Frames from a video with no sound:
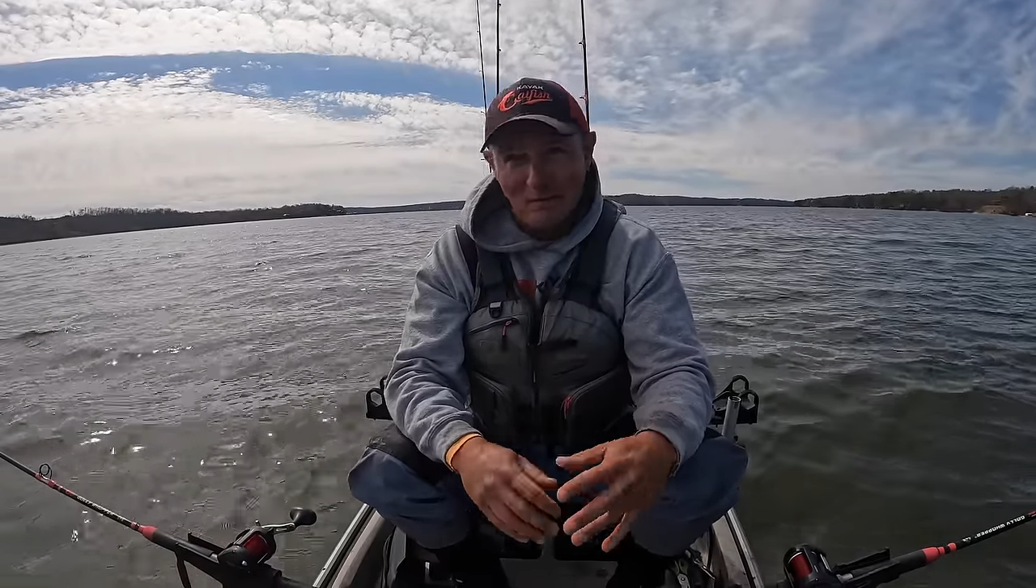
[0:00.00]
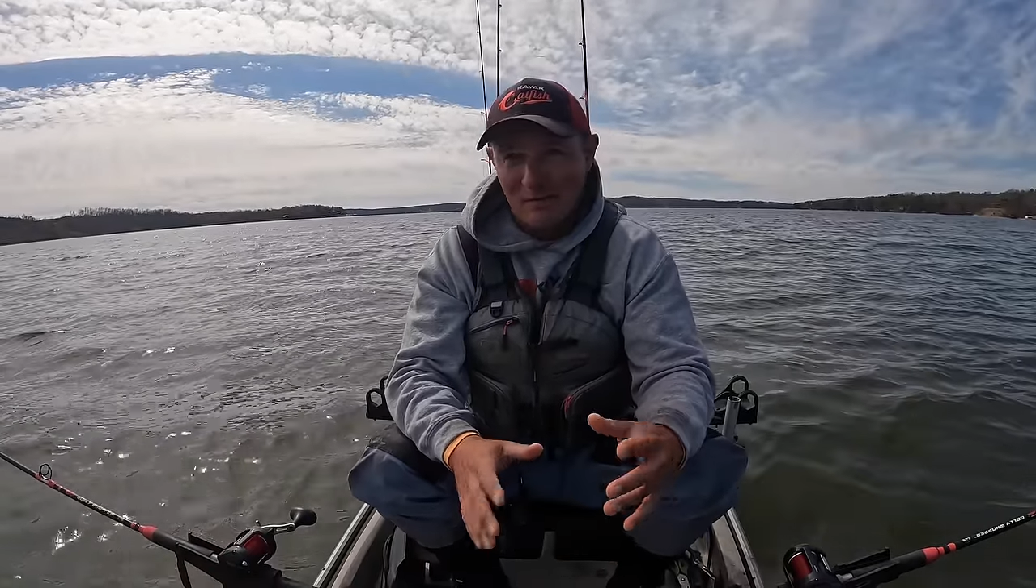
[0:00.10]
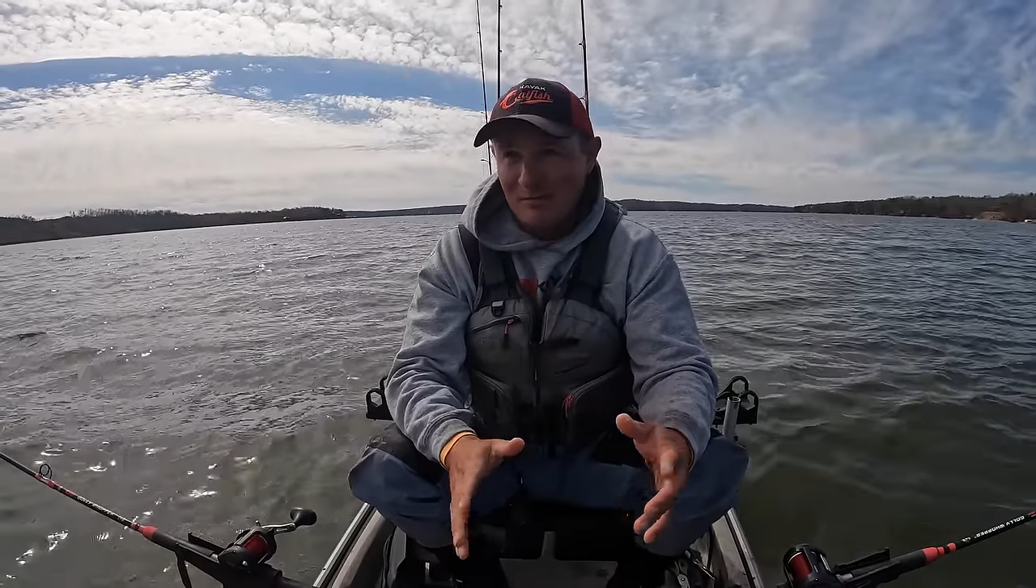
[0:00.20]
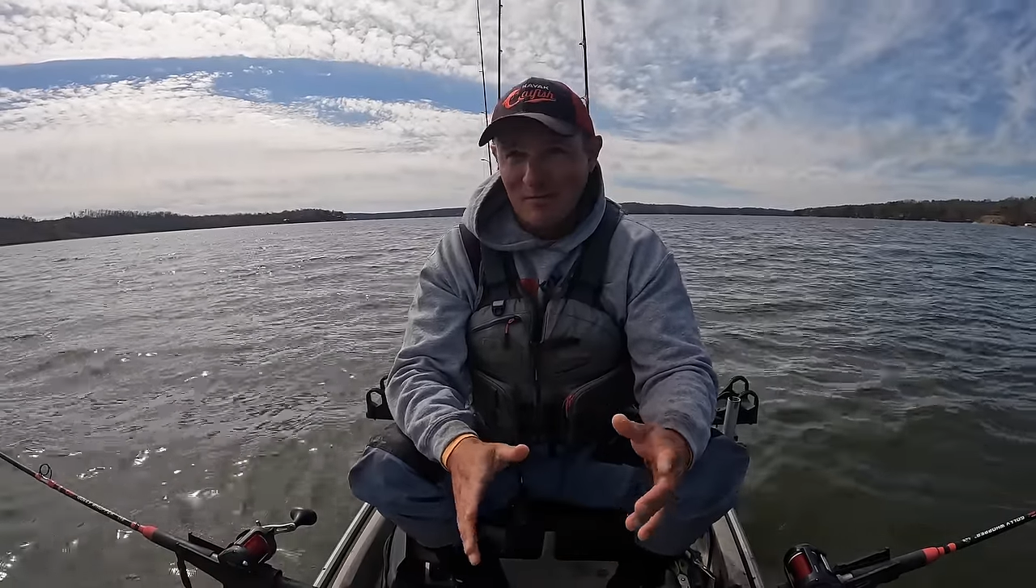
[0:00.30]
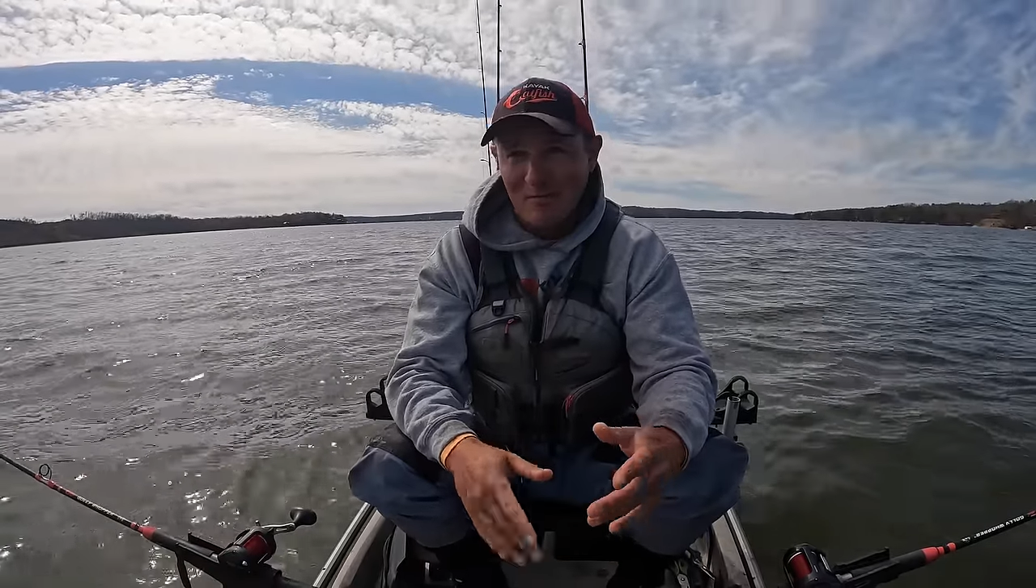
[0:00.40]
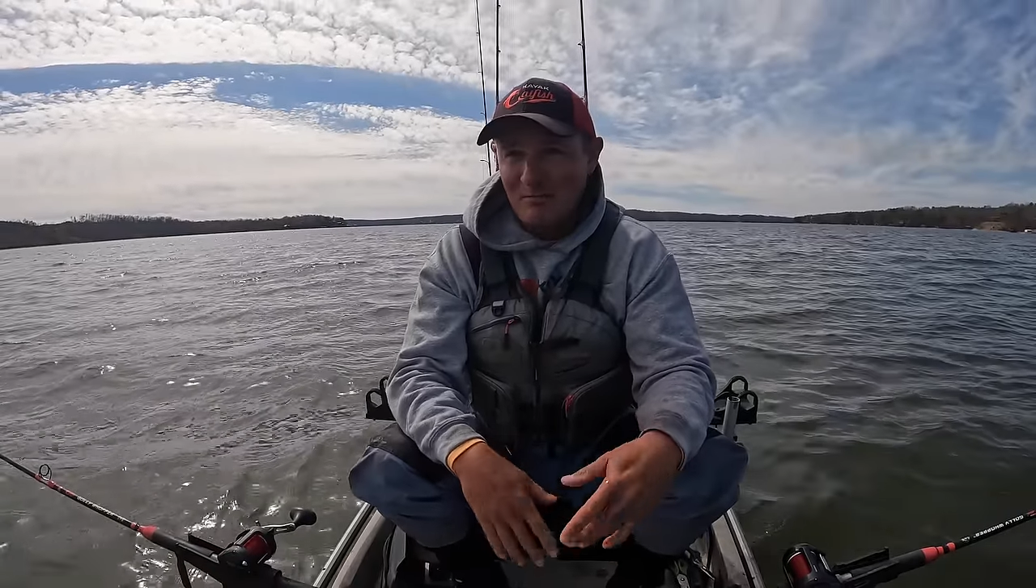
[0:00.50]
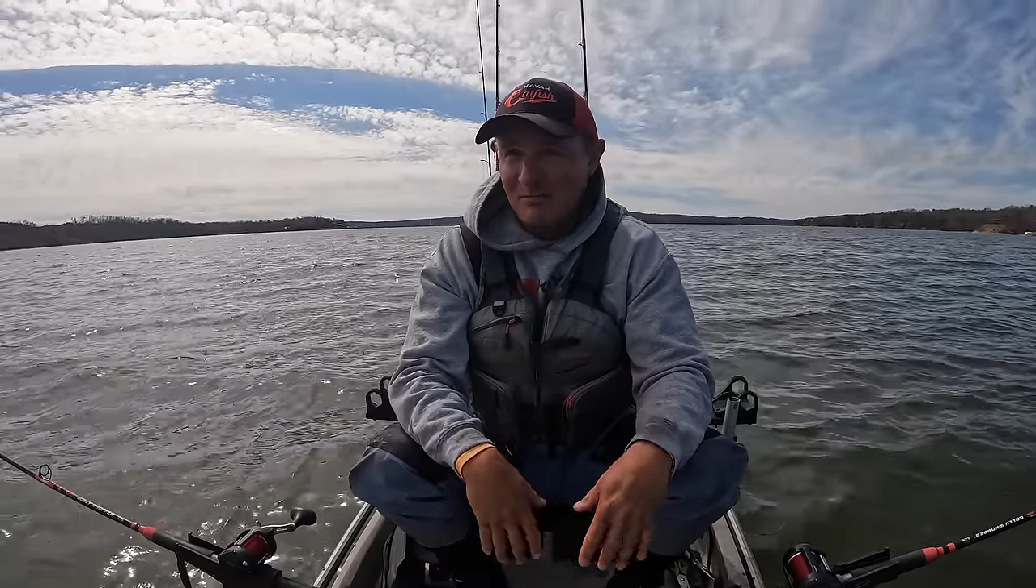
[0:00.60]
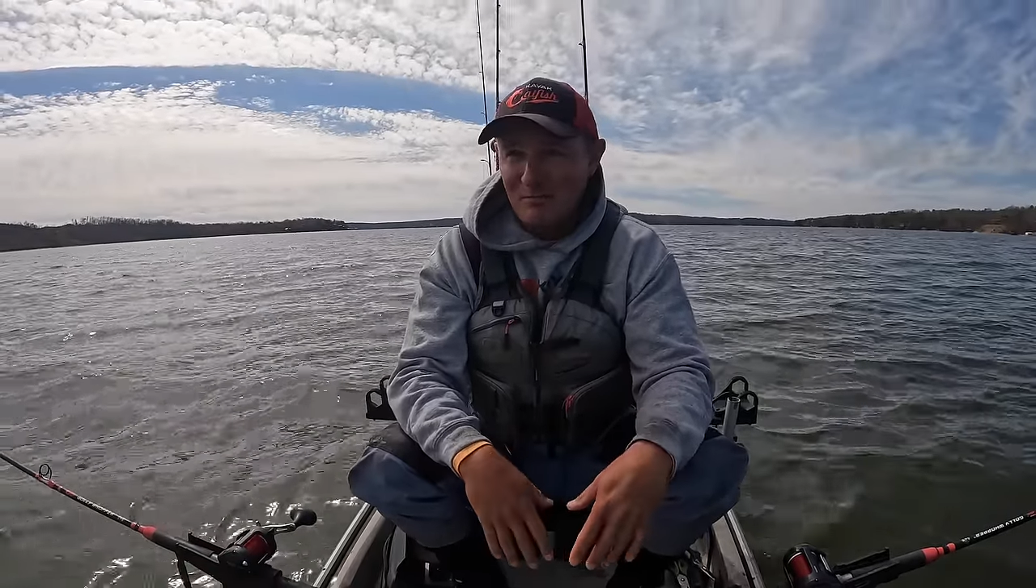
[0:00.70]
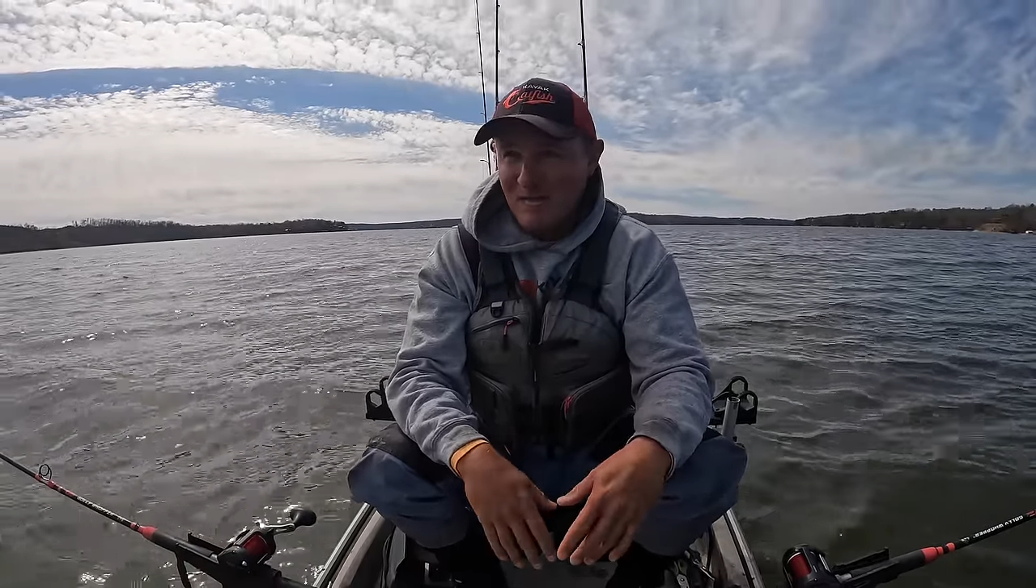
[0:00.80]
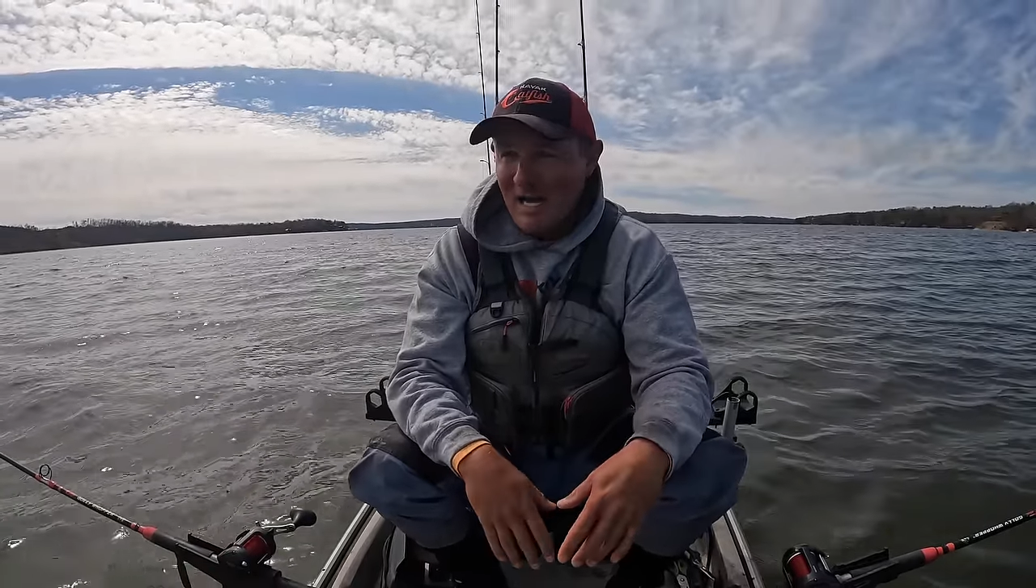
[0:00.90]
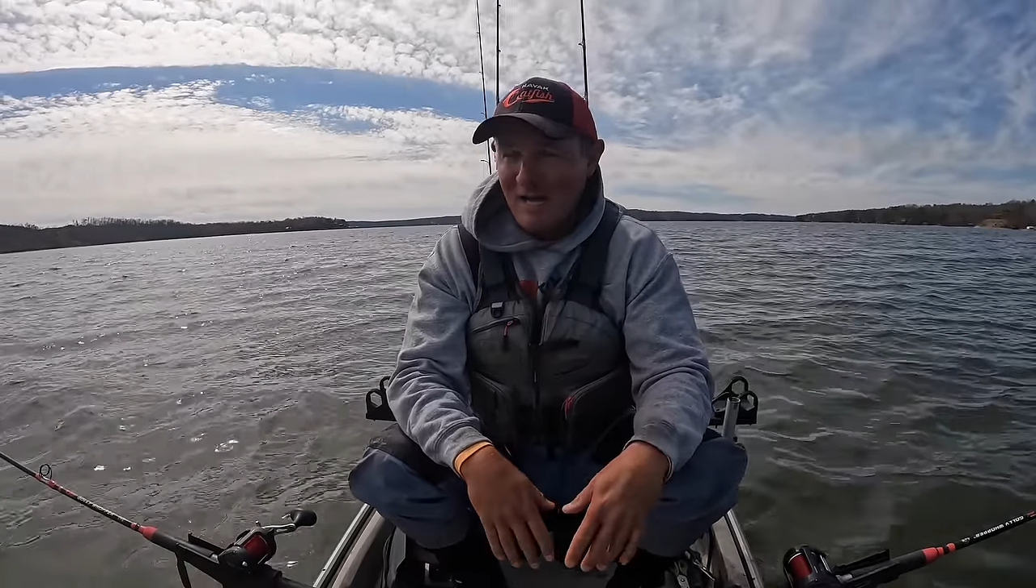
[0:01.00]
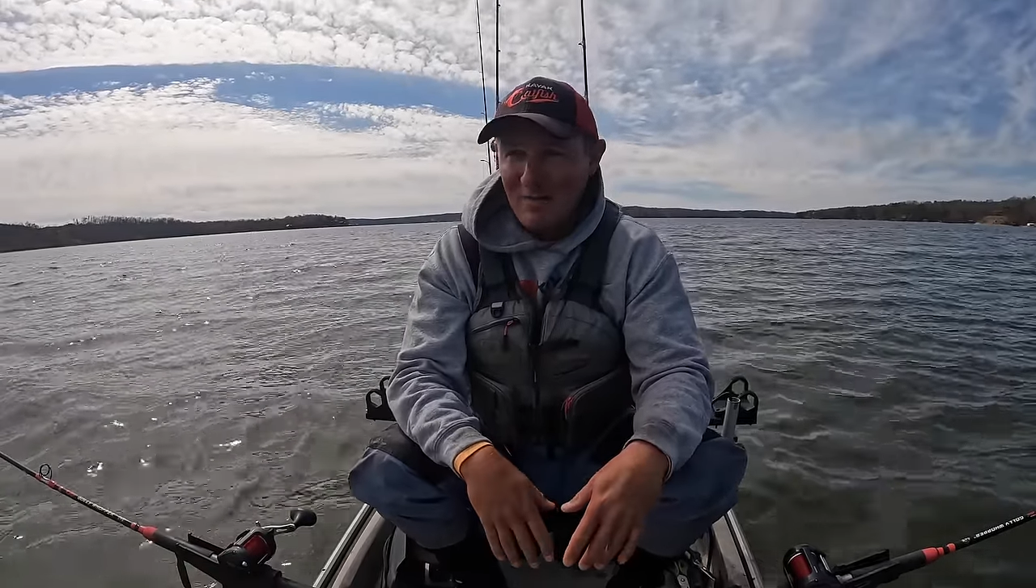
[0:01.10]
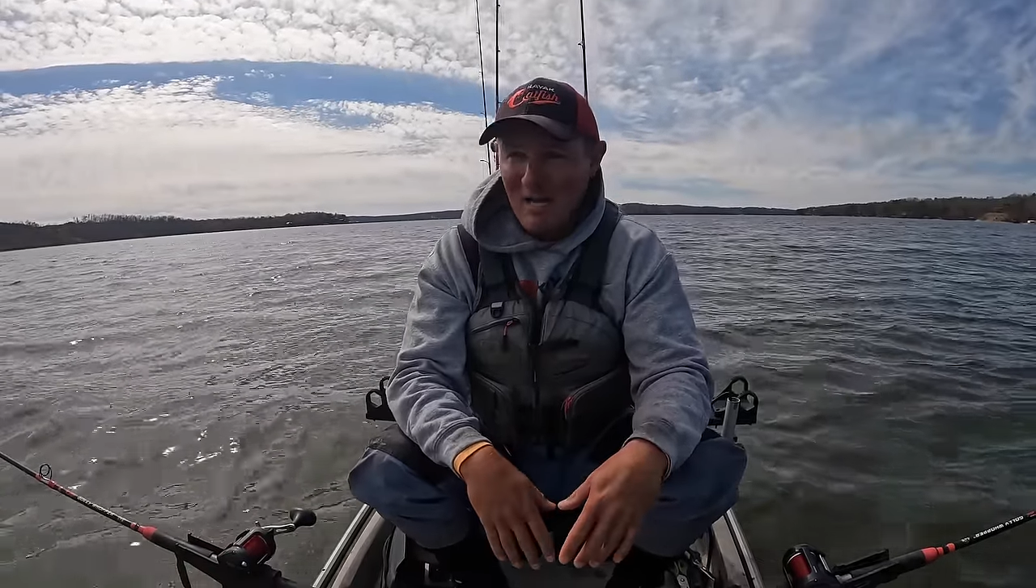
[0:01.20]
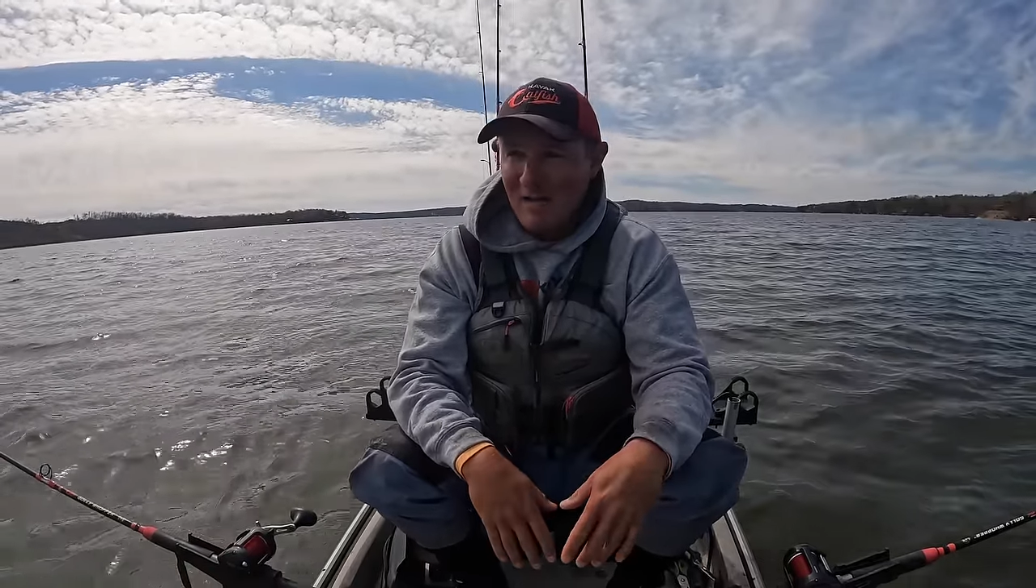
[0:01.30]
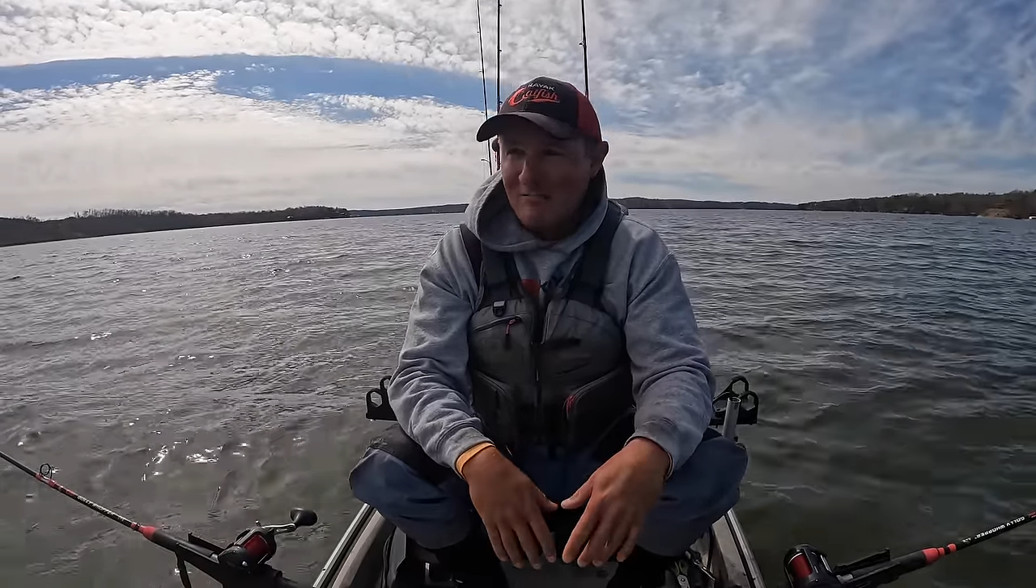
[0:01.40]
didn't get by a
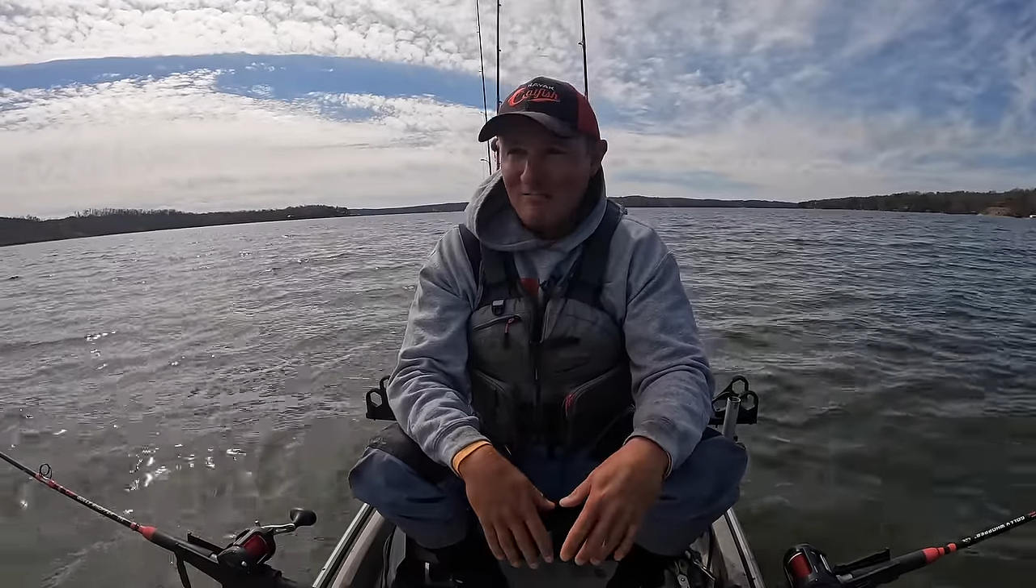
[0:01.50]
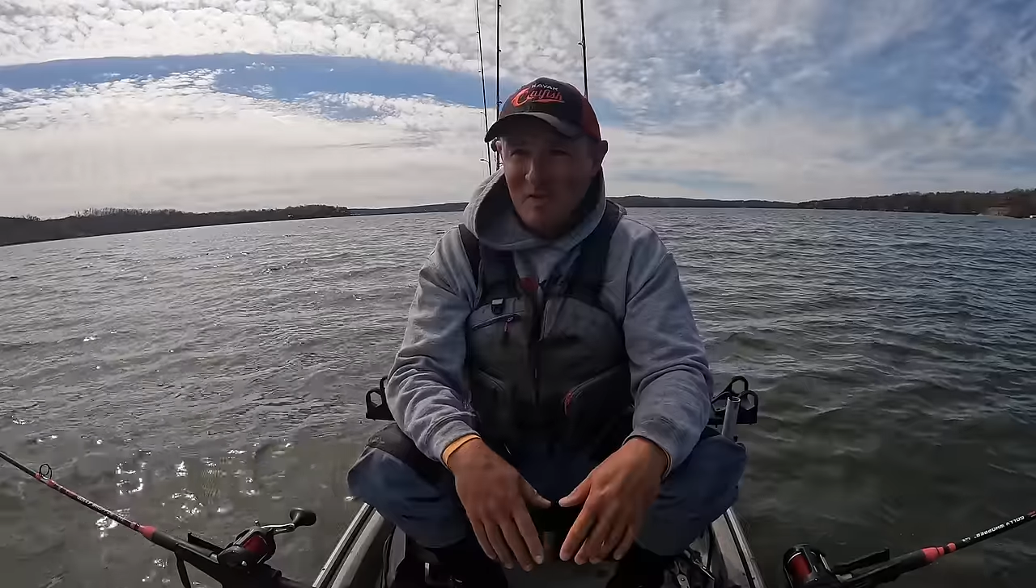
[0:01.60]
bite.